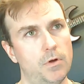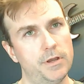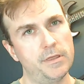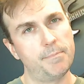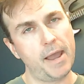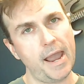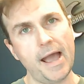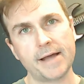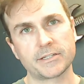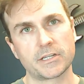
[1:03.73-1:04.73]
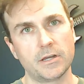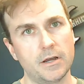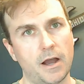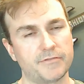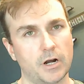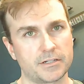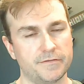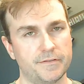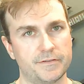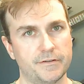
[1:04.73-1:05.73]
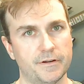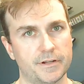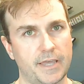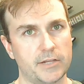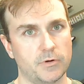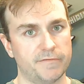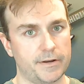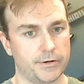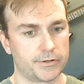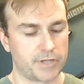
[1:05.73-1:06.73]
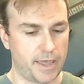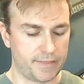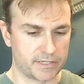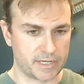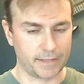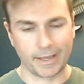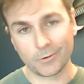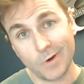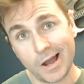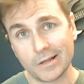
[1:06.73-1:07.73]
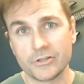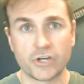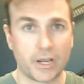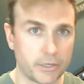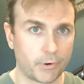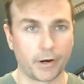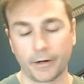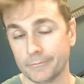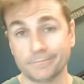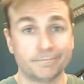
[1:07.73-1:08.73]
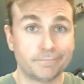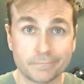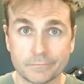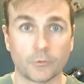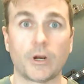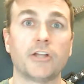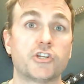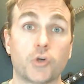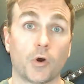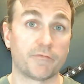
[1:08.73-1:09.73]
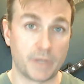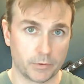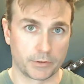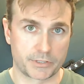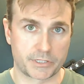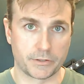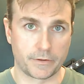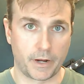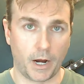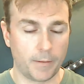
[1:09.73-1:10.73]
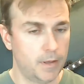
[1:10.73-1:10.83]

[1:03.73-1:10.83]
in the past, I've talked to K-12 vendors and they say like, well, in January, we're not sure if people are still there.